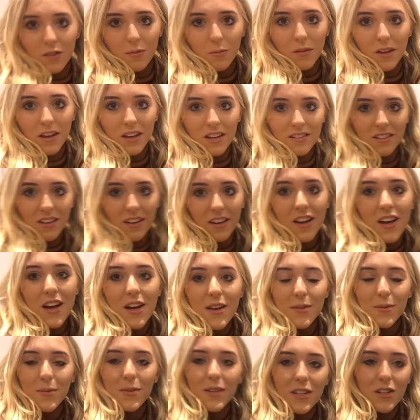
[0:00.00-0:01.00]
this blazer.
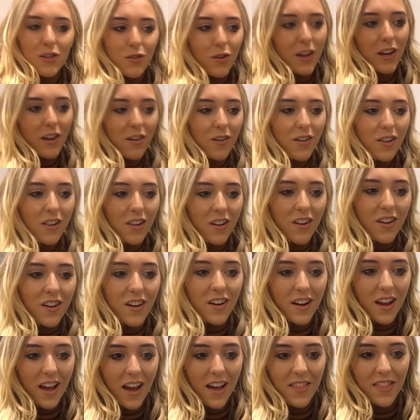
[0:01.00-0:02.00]
So I'm going to try it all
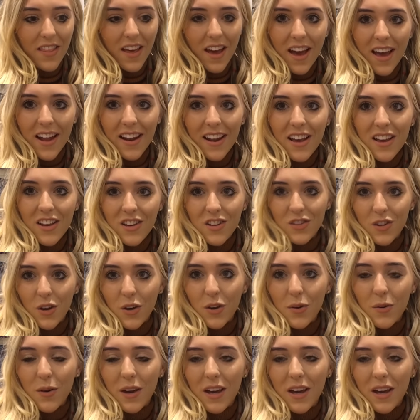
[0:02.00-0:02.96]
on and then show you